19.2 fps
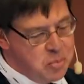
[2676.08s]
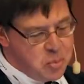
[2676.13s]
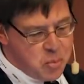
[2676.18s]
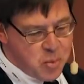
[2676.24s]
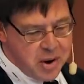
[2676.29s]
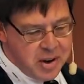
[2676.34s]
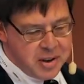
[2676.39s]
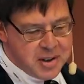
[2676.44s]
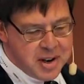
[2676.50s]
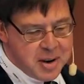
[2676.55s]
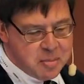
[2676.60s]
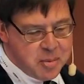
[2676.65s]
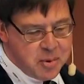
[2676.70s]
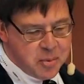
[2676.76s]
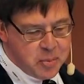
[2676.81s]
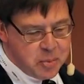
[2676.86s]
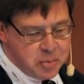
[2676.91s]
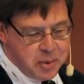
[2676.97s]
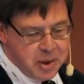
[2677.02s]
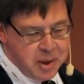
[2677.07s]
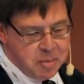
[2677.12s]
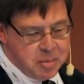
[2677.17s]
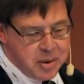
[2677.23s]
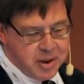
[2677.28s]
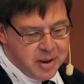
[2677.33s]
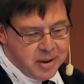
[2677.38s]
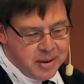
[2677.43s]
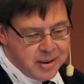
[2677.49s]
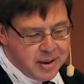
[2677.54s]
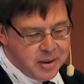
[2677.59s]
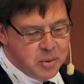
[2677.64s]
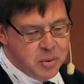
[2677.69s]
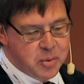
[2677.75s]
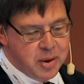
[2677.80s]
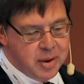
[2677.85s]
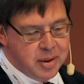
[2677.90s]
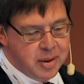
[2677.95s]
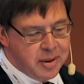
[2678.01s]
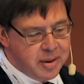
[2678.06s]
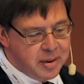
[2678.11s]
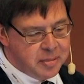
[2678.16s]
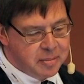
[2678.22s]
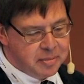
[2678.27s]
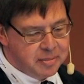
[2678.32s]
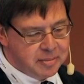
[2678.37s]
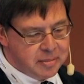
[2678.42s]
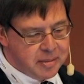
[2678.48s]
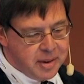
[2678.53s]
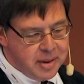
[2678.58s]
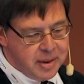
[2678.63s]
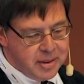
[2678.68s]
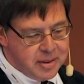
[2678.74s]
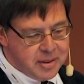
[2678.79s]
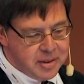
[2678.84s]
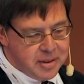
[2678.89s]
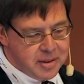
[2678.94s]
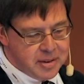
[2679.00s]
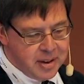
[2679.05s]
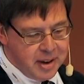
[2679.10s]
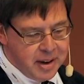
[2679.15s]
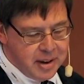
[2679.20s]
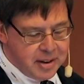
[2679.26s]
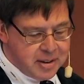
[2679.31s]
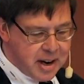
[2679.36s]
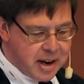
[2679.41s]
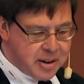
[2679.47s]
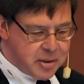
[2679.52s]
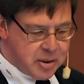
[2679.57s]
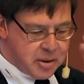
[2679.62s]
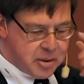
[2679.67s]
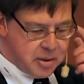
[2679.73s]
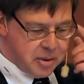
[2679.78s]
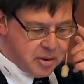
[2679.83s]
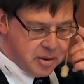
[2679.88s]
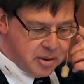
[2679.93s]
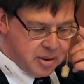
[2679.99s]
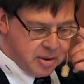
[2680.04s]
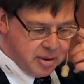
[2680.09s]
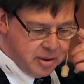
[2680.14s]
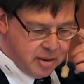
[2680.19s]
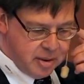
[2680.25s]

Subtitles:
one example, really big, done quickly. This is like Dr. Seuss.